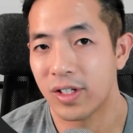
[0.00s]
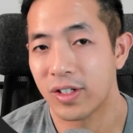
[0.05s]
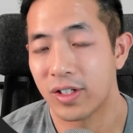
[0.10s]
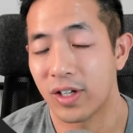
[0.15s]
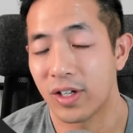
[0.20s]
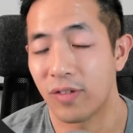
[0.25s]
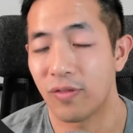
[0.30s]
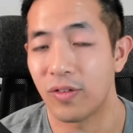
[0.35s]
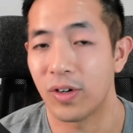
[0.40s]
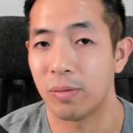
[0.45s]

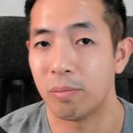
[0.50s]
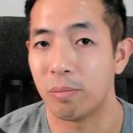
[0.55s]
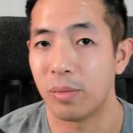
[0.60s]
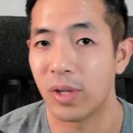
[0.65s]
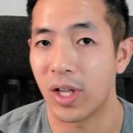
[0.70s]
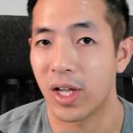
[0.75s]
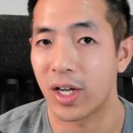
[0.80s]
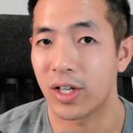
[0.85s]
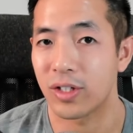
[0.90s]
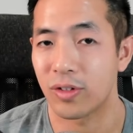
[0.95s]
different
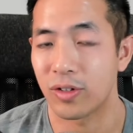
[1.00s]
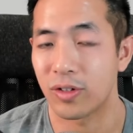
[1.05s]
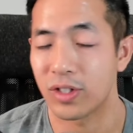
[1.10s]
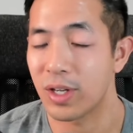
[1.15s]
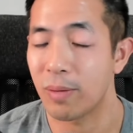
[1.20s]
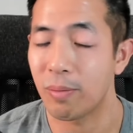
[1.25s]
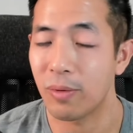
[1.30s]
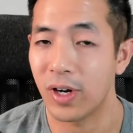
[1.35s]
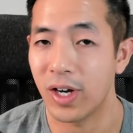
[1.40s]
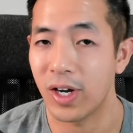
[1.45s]
blocks, or
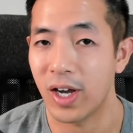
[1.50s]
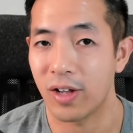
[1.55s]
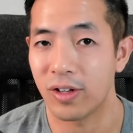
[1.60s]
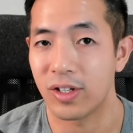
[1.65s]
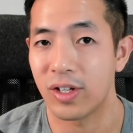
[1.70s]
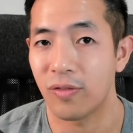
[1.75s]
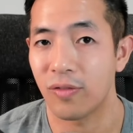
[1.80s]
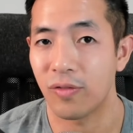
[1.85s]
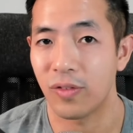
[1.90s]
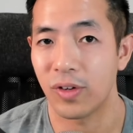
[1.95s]
separate
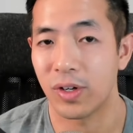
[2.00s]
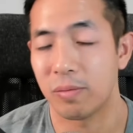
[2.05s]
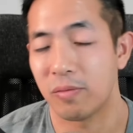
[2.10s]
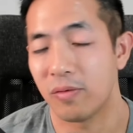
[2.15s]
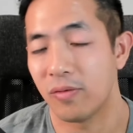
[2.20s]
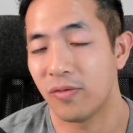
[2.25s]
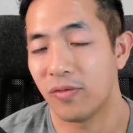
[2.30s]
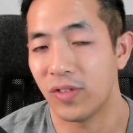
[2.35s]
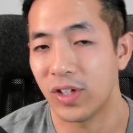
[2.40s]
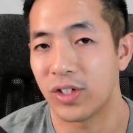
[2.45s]
out different
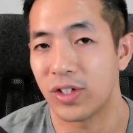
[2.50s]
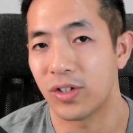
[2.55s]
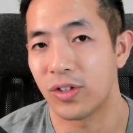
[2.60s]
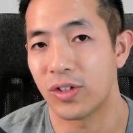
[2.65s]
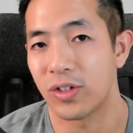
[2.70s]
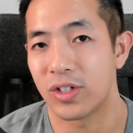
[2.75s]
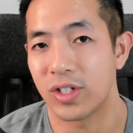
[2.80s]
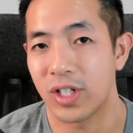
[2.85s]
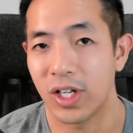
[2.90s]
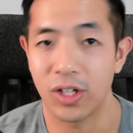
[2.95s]

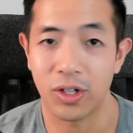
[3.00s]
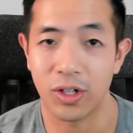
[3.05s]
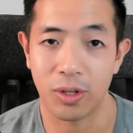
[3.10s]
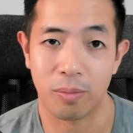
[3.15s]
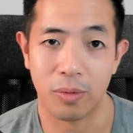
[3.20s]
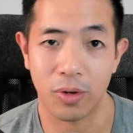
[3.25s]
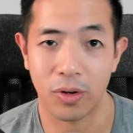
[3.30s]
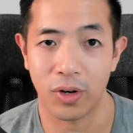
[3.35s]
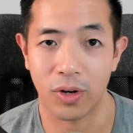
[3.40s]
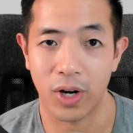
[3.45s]
features in your
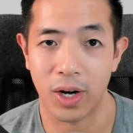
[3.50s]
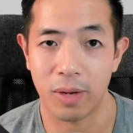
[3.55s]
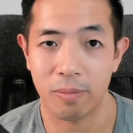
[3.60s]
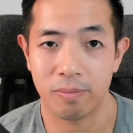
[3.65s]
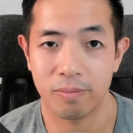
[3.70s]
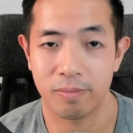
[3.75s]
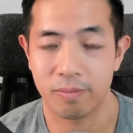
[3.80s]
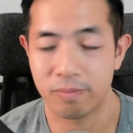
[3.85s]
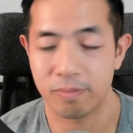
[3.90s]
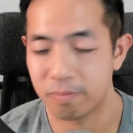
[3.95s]
program.
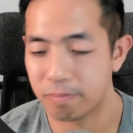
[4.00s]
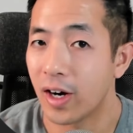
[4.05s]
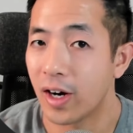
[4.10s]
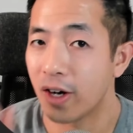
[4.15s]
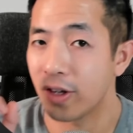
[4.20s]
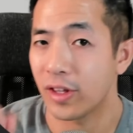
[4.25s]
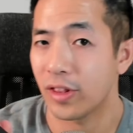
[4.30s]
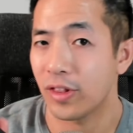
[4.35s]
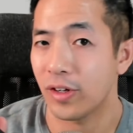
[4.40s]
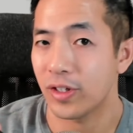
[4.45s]
All
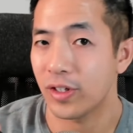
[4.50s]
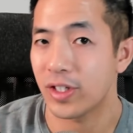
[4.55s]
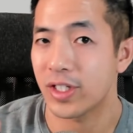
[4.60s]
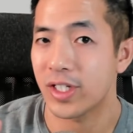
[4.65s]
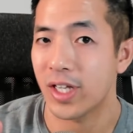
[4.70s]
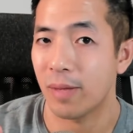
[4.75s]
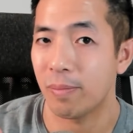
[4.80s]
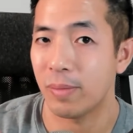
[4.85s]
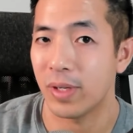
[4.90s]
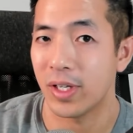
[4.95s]
right, the third step